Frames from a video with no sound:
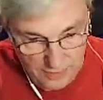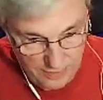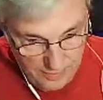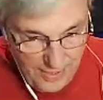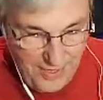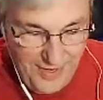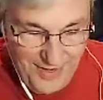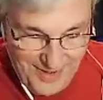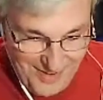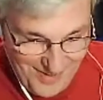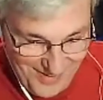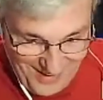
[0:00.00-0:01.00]

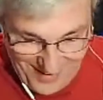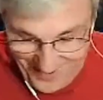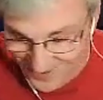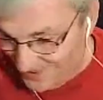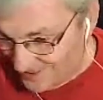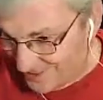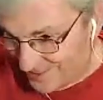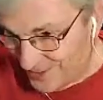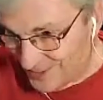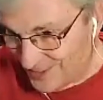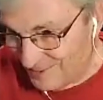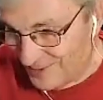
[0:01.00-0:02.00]
I don't know if
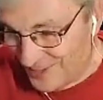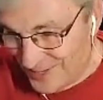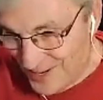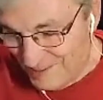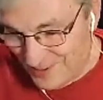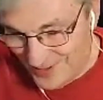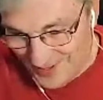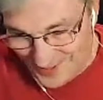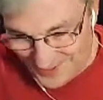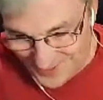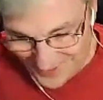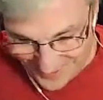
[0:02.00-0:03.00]
it's a phenomenon
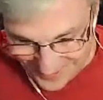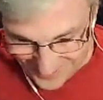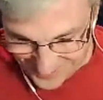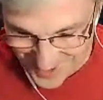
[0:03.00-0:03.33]
or not.